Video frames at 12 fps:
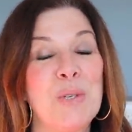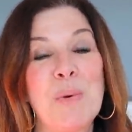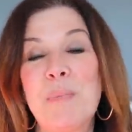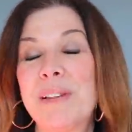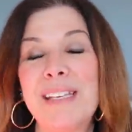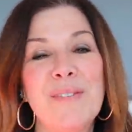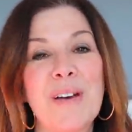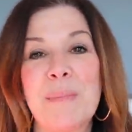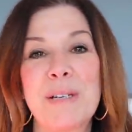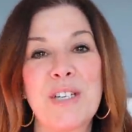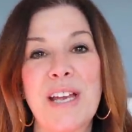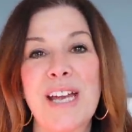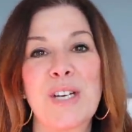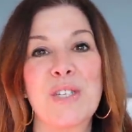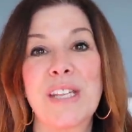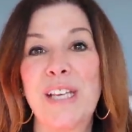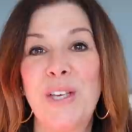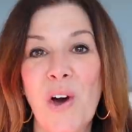you won't believe how much I
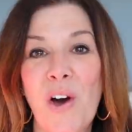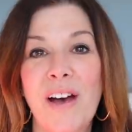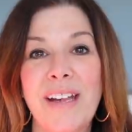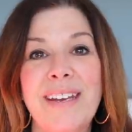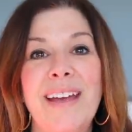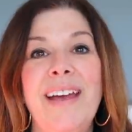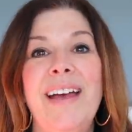actually got